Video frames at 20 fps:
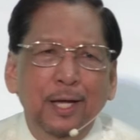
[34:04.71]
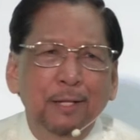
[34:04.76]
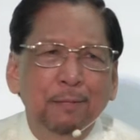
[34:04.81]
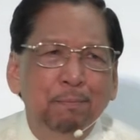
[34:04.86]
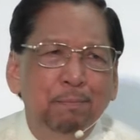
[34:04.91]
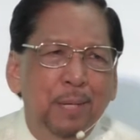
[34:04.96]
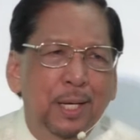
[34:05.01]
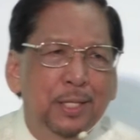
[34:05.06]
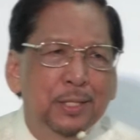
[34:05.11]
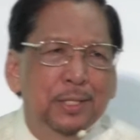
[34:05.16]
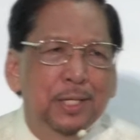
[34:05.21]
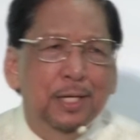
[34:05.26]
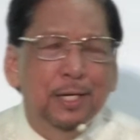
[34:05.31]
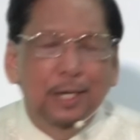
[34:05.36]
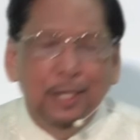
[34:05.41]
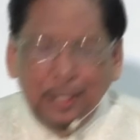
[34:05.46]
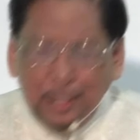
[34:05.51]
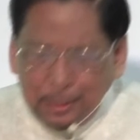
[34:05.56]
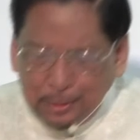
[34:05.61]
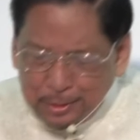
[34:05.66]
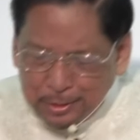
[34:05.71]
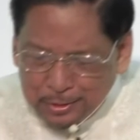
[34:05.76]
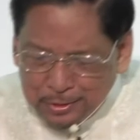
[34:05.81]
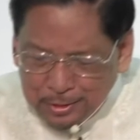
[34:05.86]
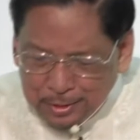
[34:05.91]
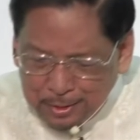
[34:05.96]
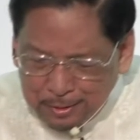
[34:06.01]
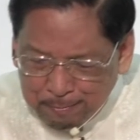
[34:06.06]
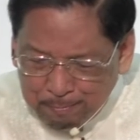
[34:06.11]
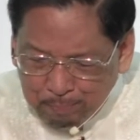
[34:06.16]
and basic
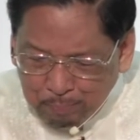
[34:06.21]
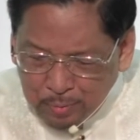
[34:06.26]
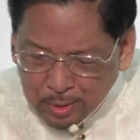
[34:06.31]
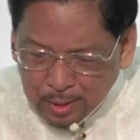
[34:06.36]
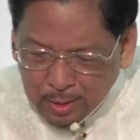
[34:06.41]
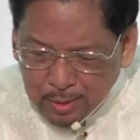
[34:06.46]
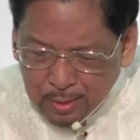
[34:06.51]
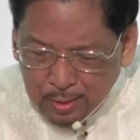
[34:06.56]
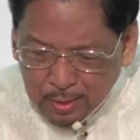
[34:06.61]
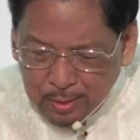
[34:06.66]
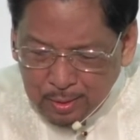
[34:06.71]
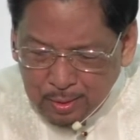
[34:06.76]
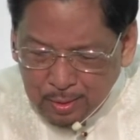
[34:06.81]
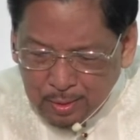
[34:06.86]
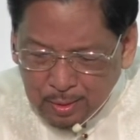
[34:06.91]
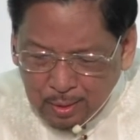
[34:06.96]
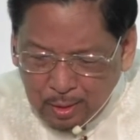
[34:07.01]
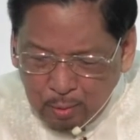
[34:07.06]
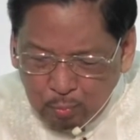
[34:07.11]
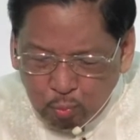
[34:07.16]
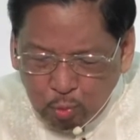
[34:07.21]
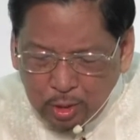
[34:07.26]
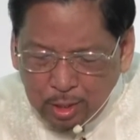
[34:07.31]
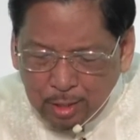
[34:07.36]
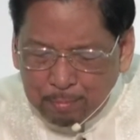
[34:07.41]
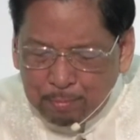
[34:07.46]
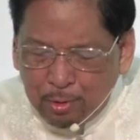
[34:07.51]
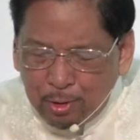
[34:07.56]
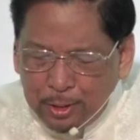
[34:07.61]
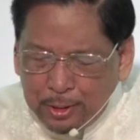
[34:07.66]
leadership if we
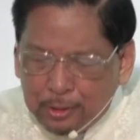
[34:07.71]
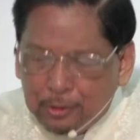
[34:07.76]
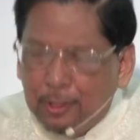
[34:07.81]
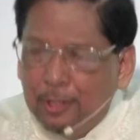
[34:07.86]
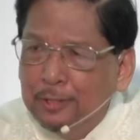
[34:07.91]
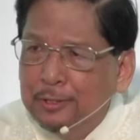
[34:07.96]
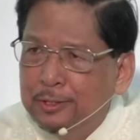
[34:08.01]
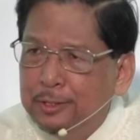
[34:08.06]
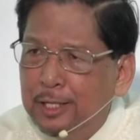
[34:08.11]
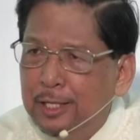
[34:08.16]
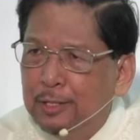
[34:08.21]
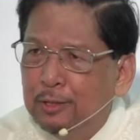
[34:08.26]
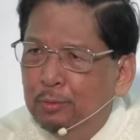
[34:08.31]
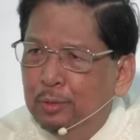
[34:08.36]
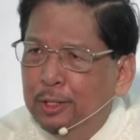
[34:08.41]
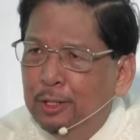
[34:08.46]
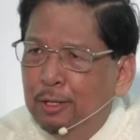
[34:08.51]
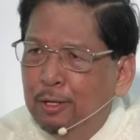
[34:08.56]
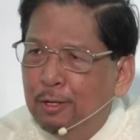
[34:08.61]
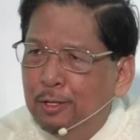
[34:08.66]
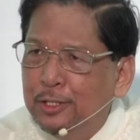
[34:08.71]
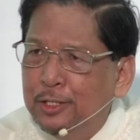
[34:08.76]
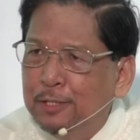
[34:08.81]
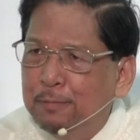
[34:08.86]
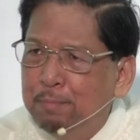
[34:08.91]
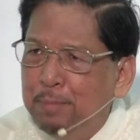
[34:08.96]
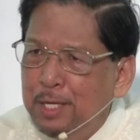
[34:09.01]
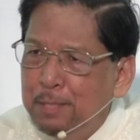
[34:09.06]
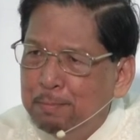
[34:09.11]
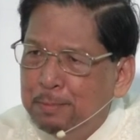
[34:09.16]
avoid contact with lost
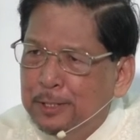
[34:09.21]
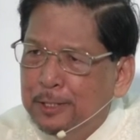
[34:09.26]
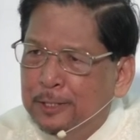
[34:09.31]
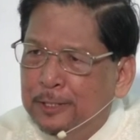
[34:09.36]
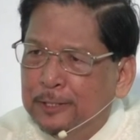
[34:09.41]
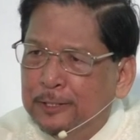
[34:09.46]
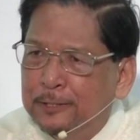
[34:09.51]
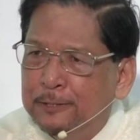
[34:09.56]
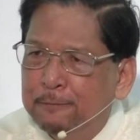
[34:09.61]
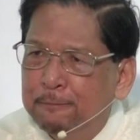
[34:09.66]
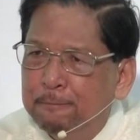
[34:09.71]
people?